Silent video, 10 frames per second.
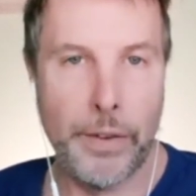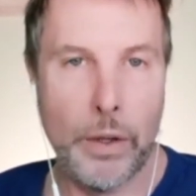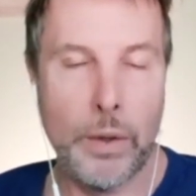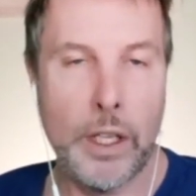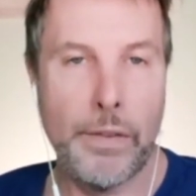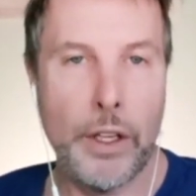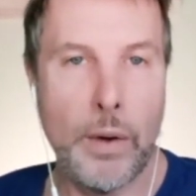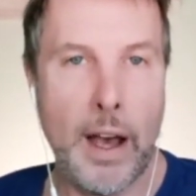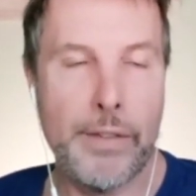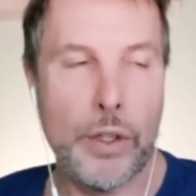if you if you
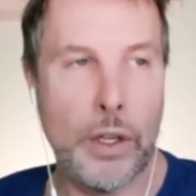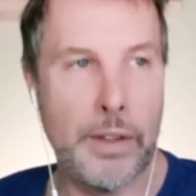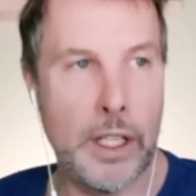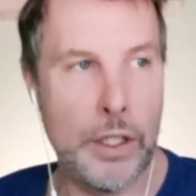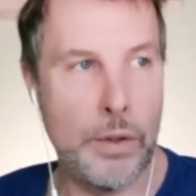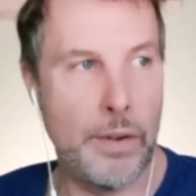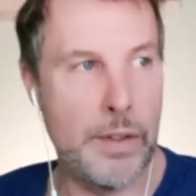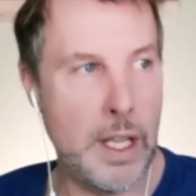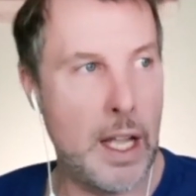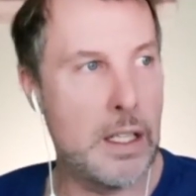have sort of an intuitive
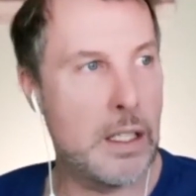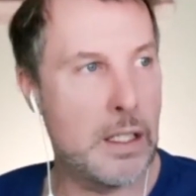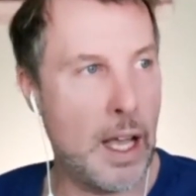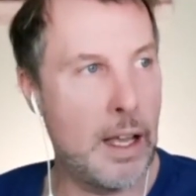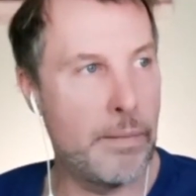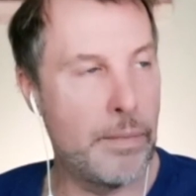sense because i